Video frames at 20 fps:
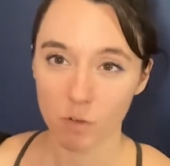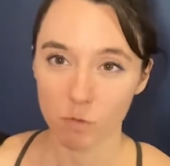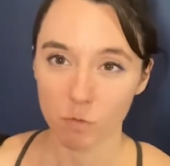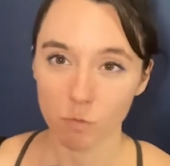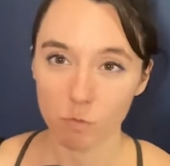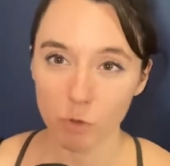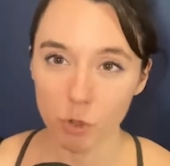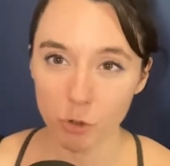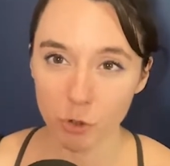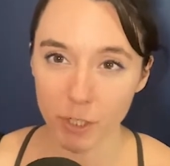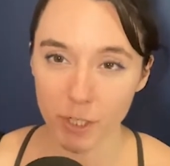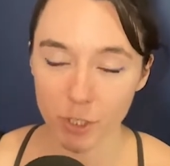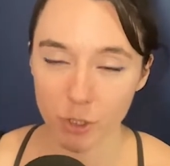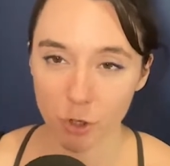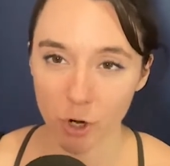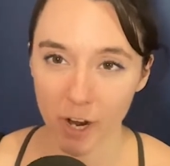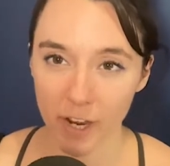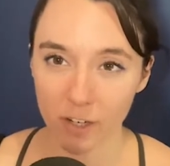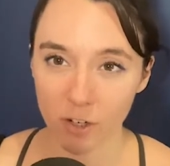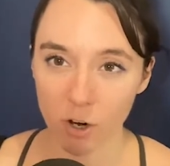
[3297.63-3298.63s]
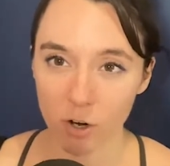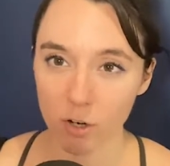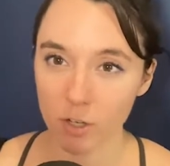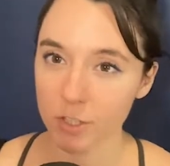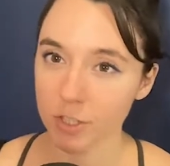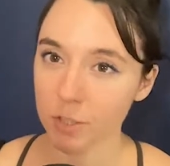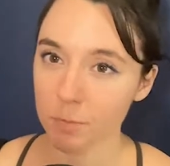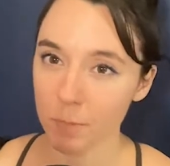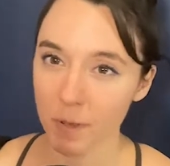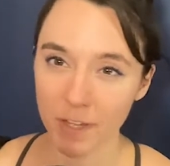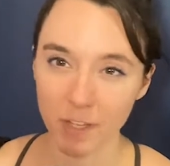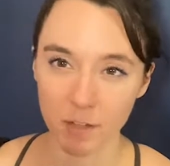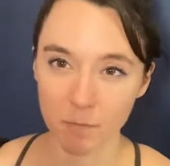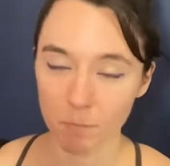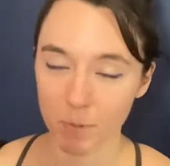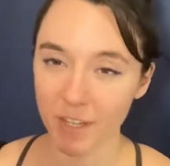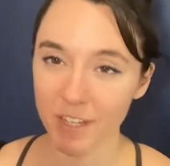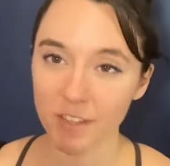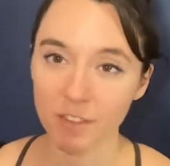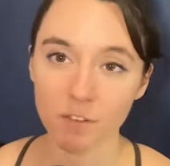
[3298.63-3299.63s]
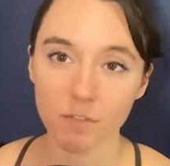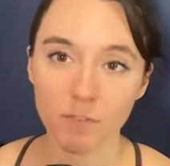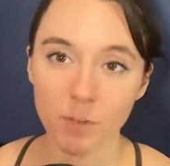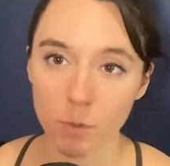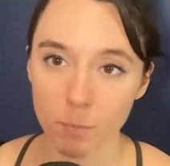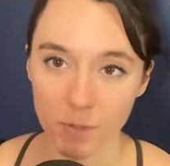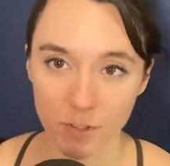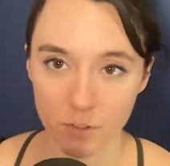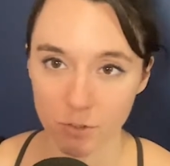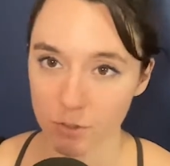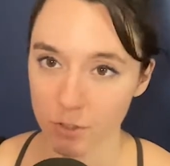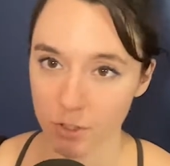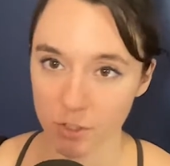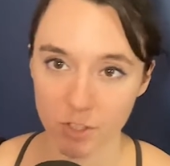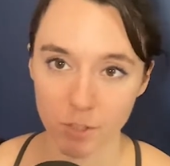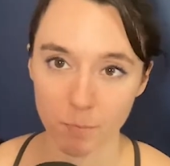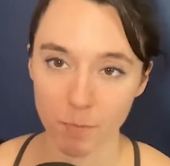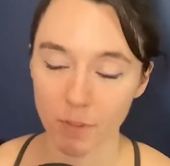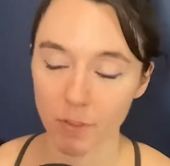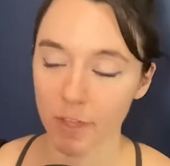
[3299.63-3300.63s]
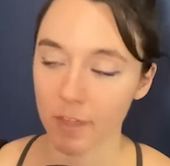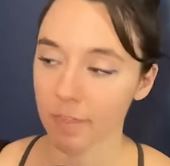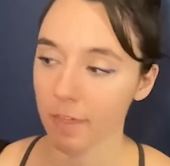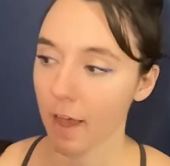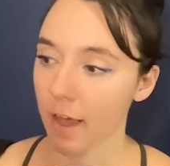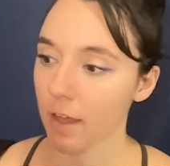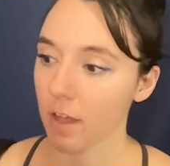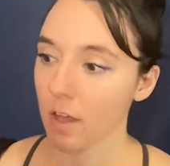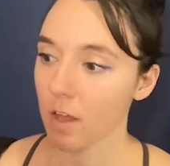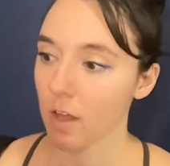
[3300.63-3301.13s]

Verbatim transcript: really trying hard to make it big in the film industry or something like that.